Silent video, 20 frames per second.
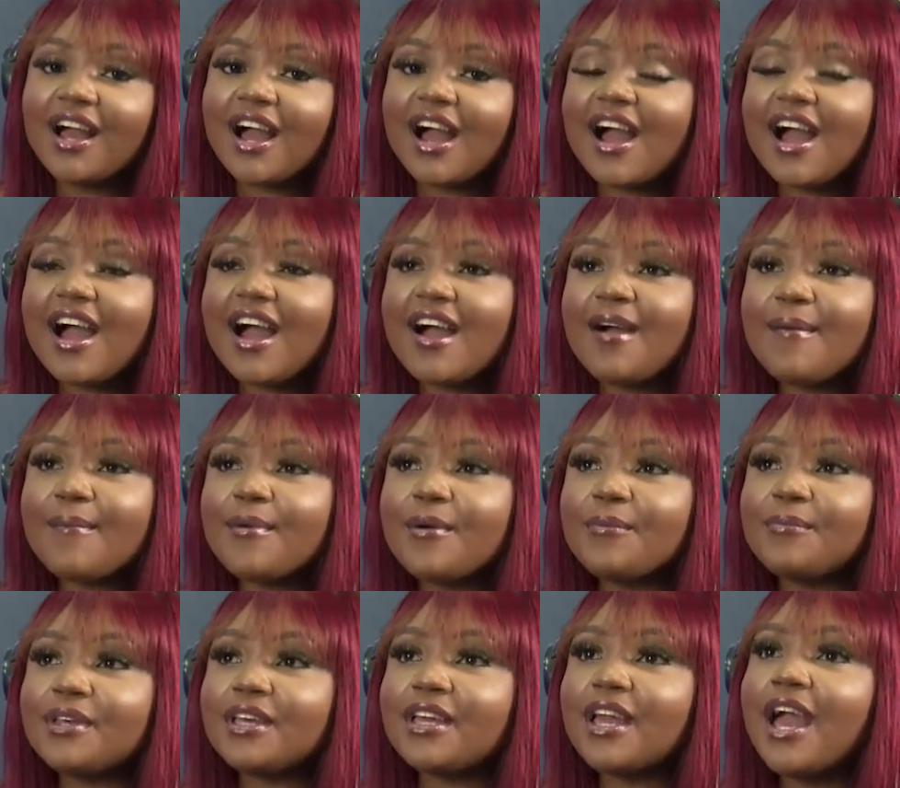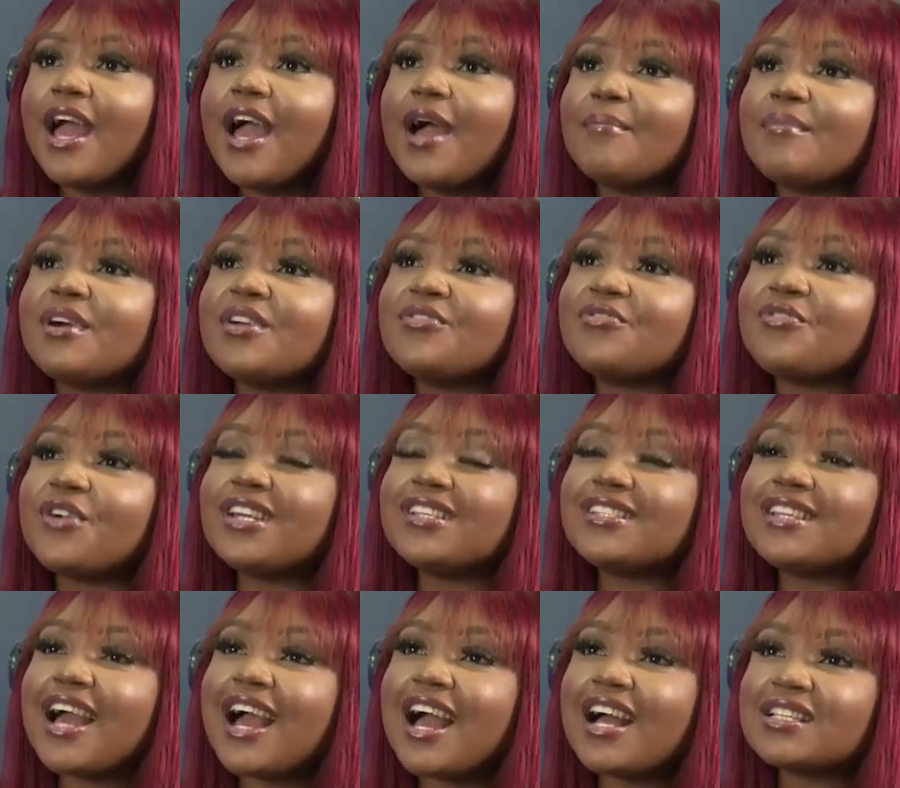Ah, oh, mommy, my friend
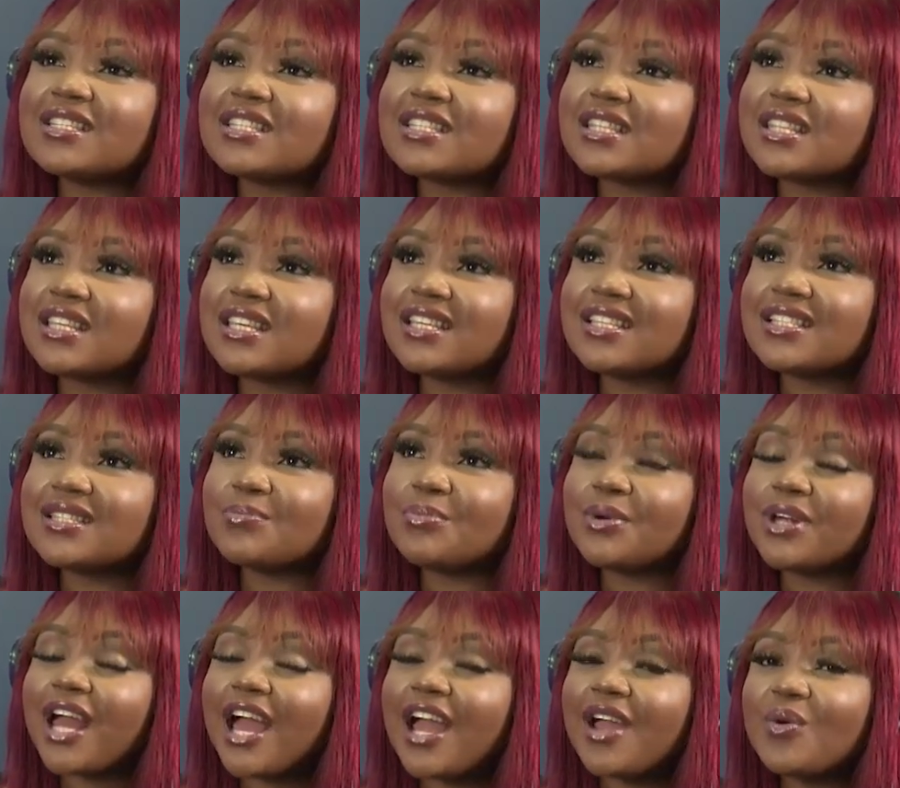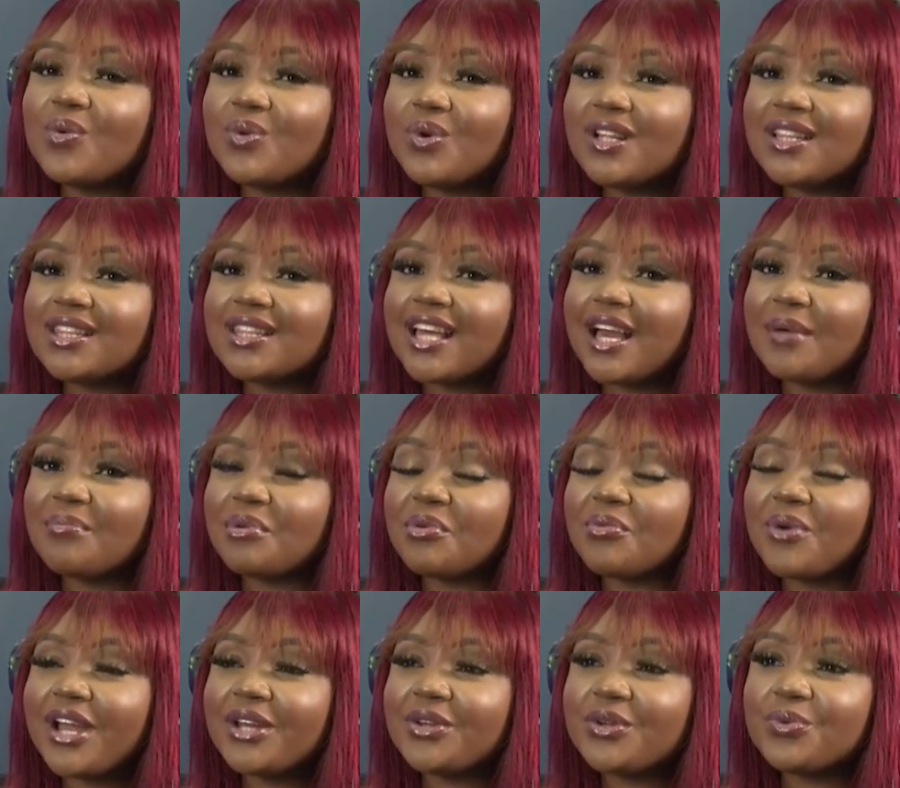has this, but I want that. But
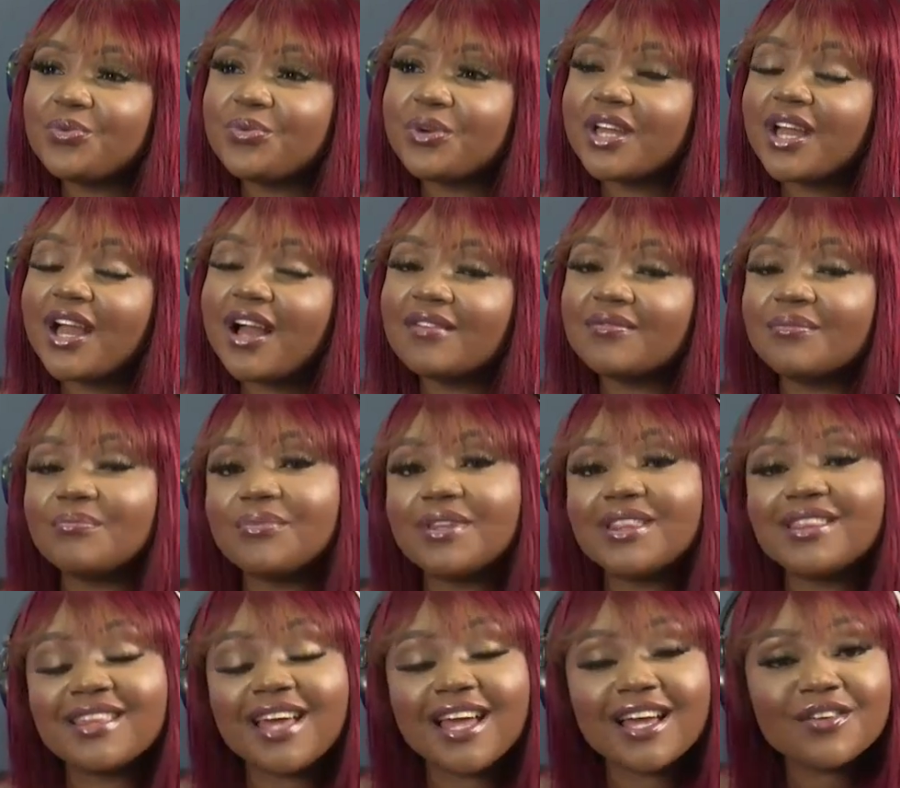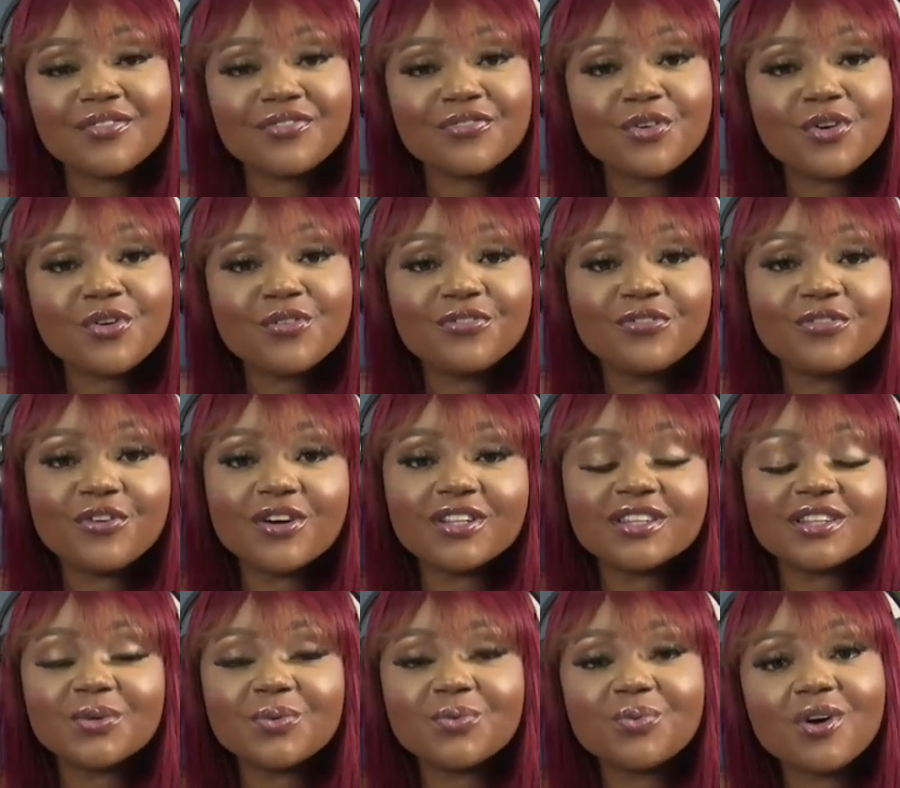why don't we have? Be thankful for
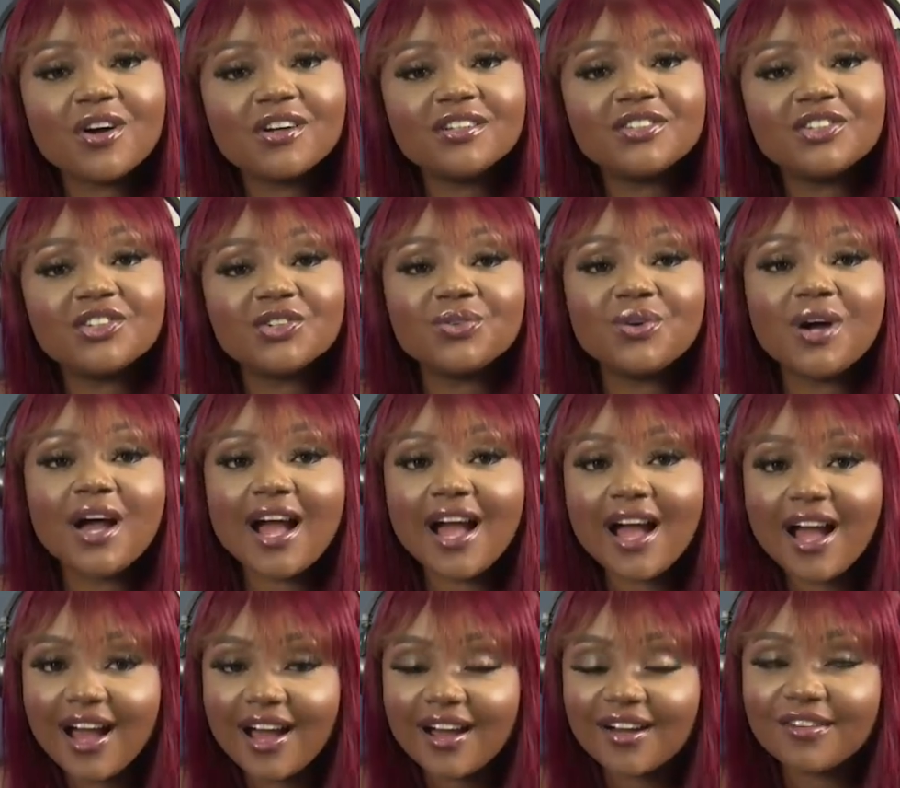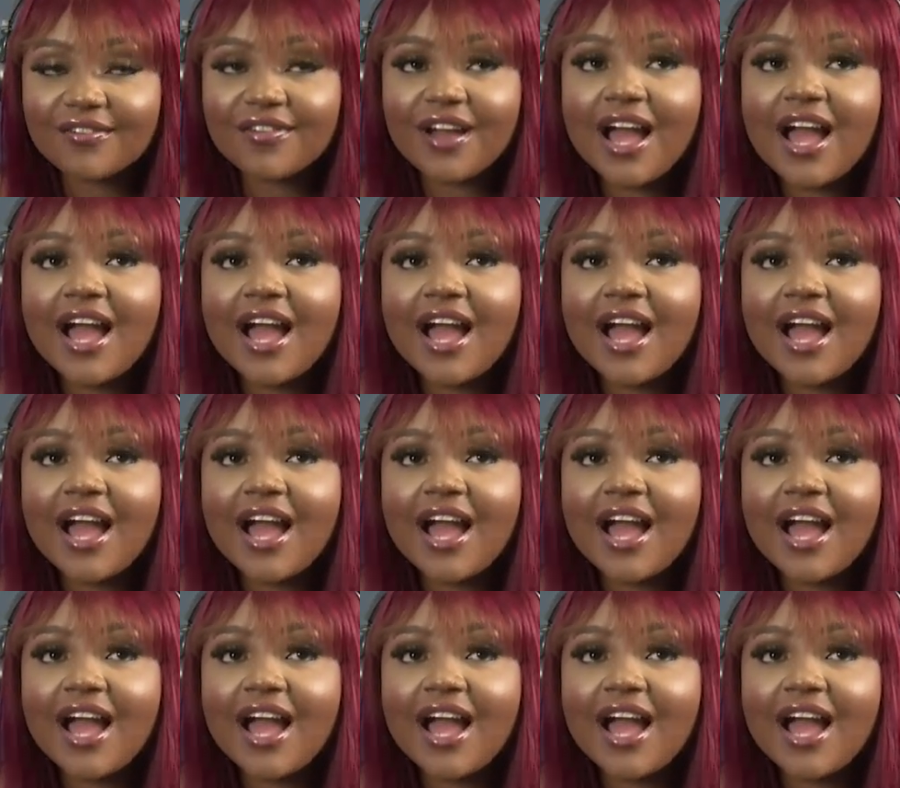the one you have.